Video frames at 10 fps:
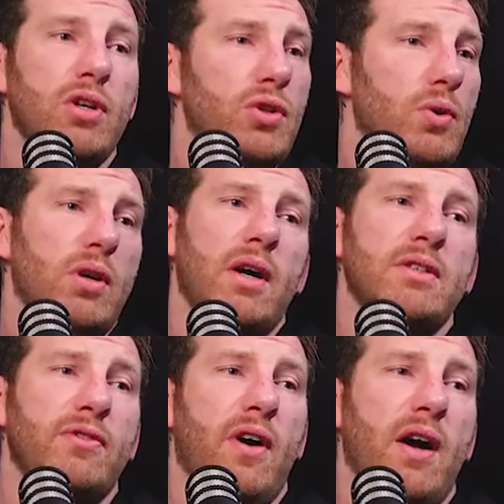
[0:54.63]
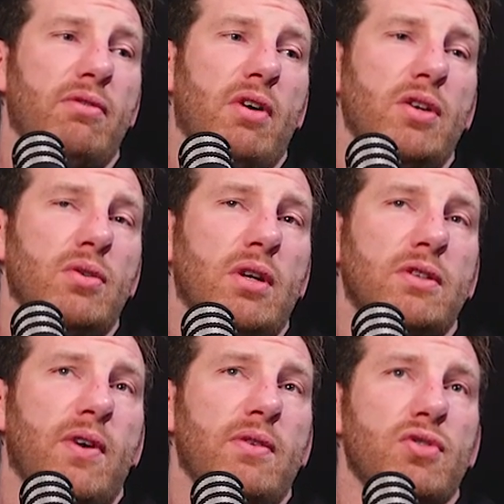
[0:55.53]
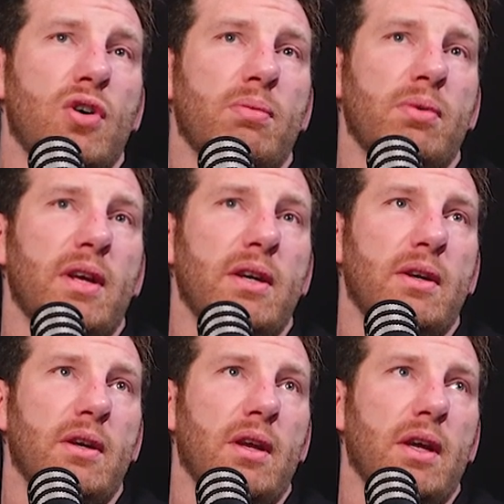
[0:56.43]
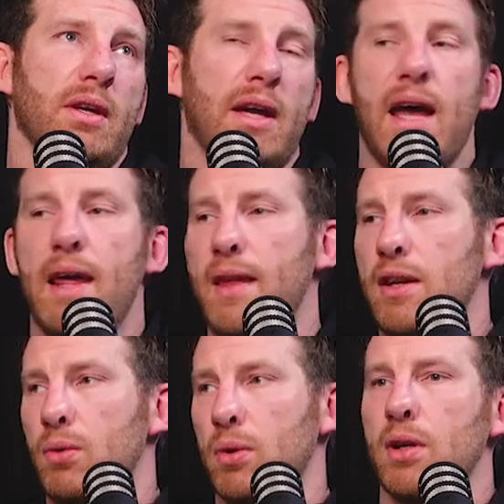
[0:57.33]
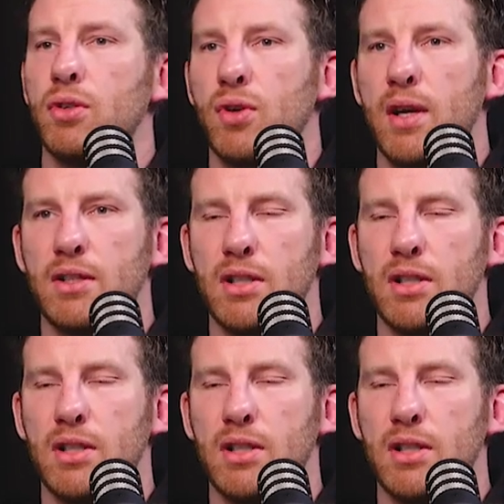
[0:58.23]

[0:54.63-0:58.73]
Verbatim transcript: It. You do a nine to five, right? You do a nine to five job, and then like, and then you want to go train.